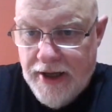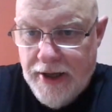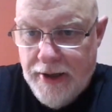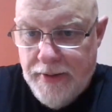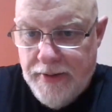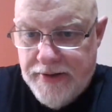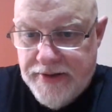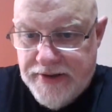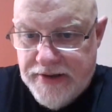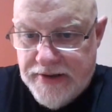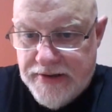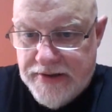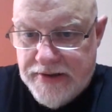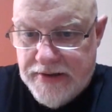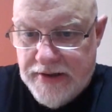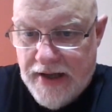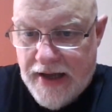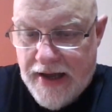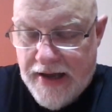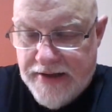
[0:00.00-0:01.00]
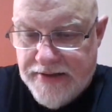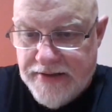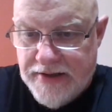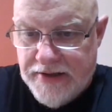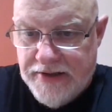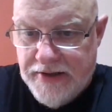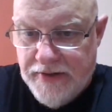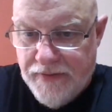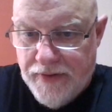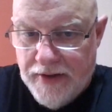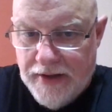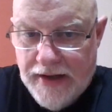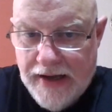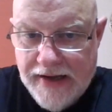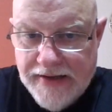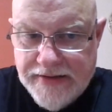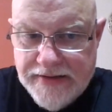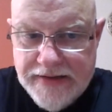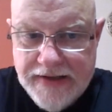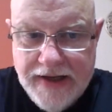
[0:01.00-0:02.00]
It just has a different
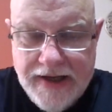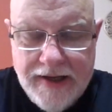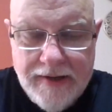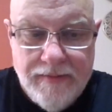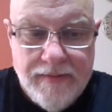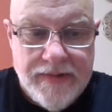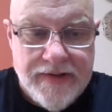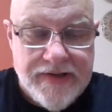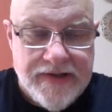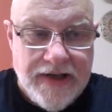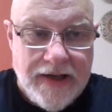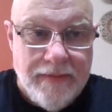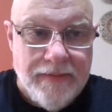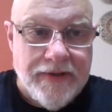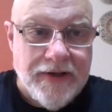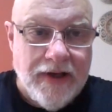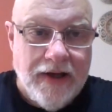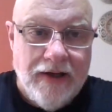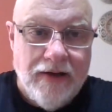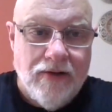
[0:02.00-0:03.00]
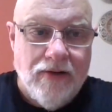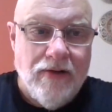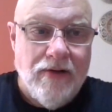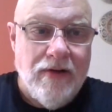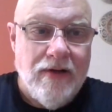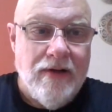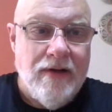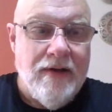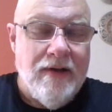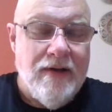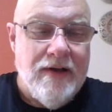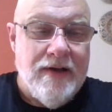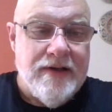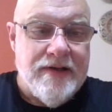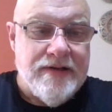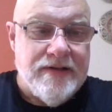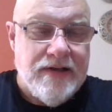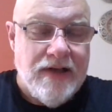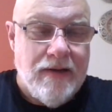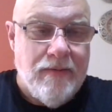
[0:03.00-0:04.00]
last name, same title,
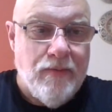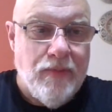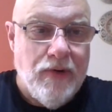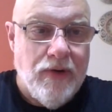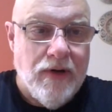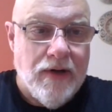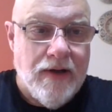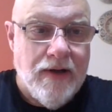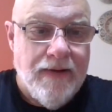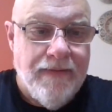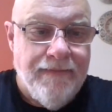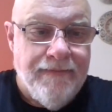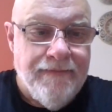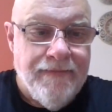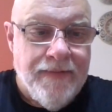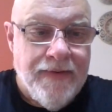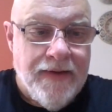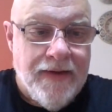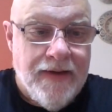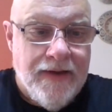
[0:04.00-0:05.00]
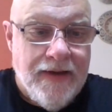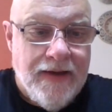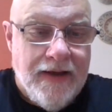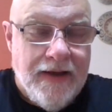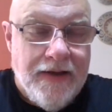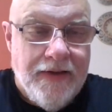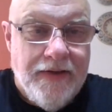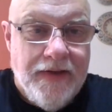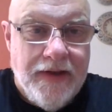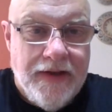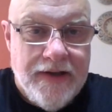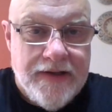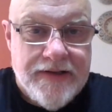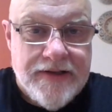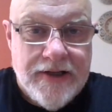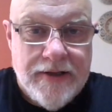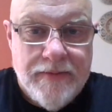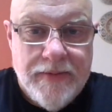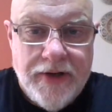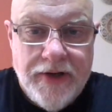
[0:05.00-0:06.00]
same book. Then they
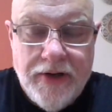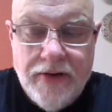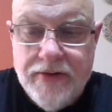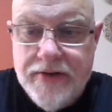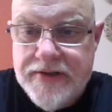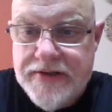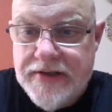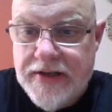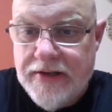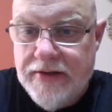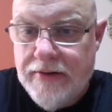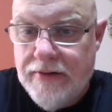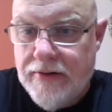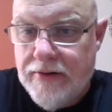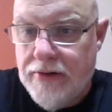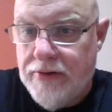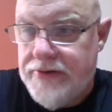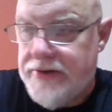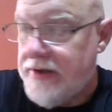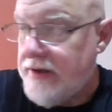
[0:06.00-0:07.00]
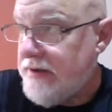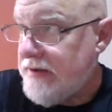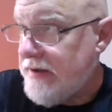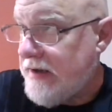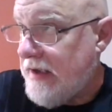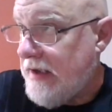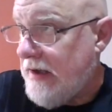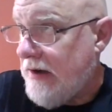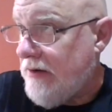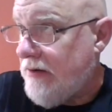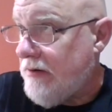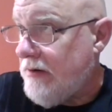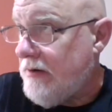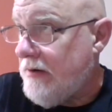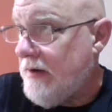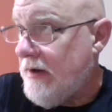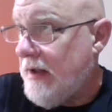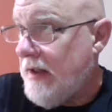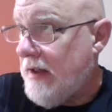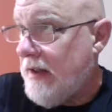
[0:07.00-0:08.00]
send him a notice saying they're closing his account,
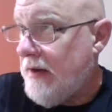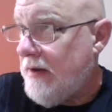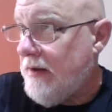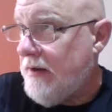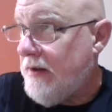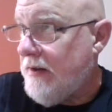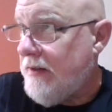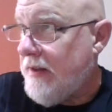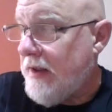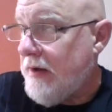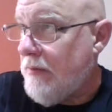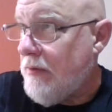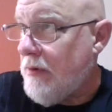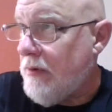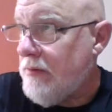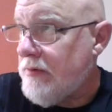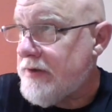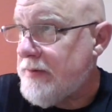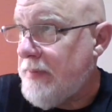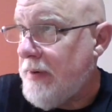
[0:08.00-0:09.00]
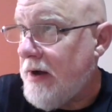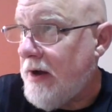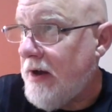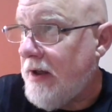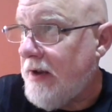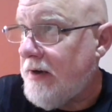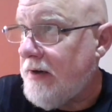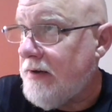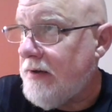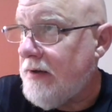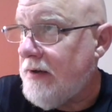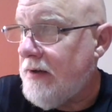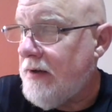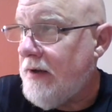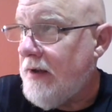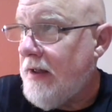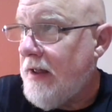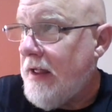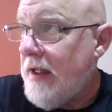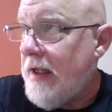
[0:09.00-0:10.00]
and they won't respond.
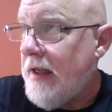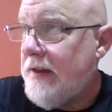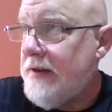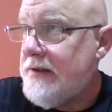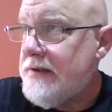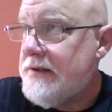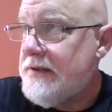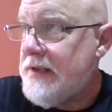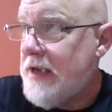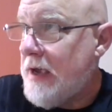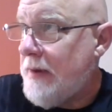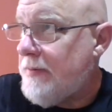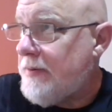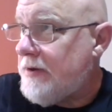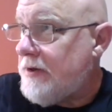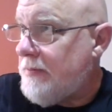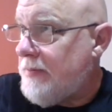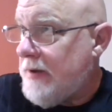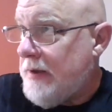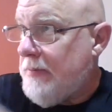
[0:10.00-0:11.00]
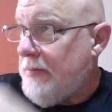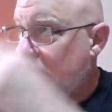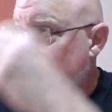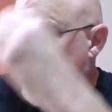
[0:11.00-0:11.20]
And this has happened to people